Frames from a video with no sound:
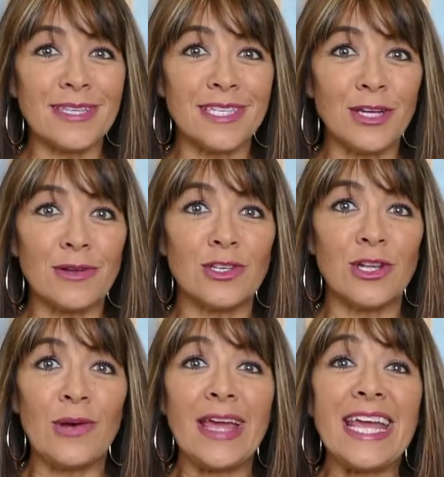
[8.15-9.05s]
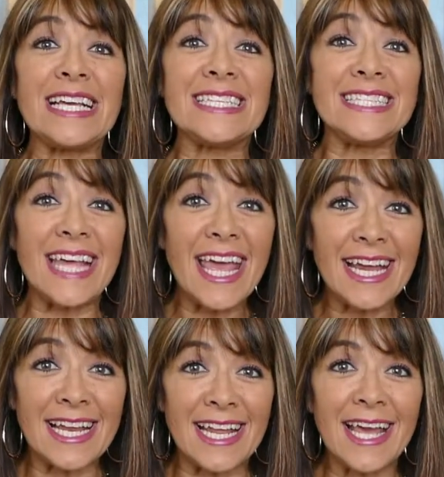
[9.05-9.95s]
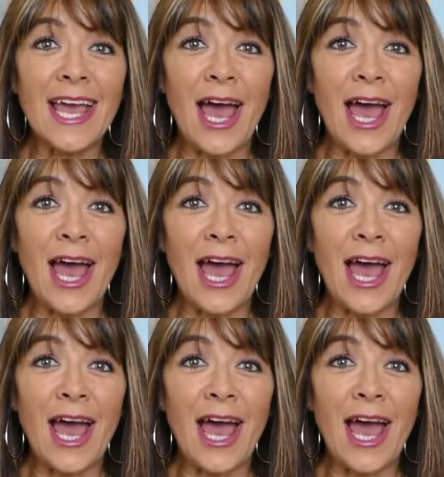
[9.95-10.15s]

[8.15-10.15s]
secret to know exactly